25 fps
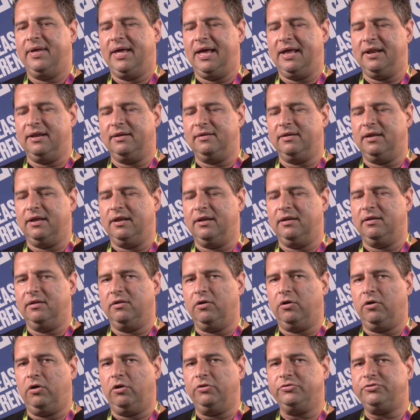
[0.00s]
and
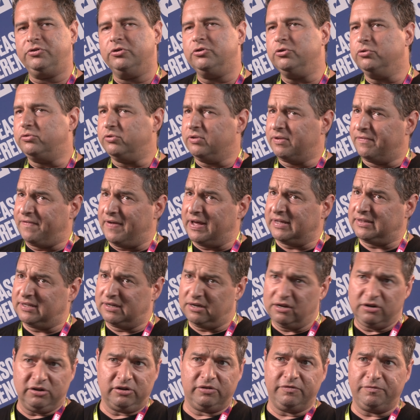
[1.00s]
also due to the fact
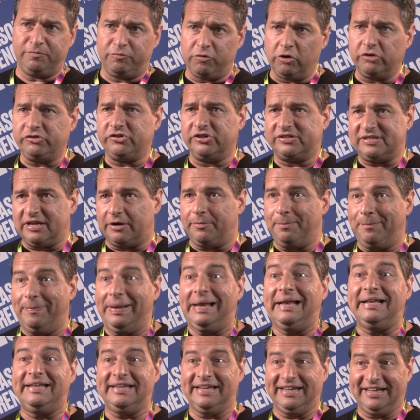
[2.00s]
that a lot of projects are
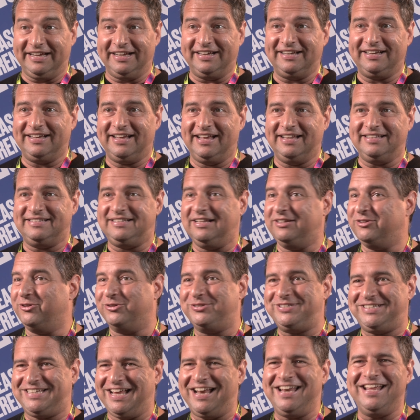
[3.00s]
building and still
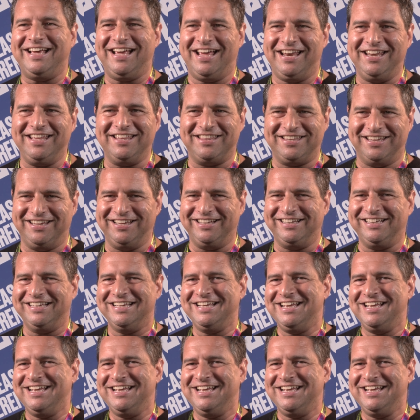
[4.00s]
not selling anything,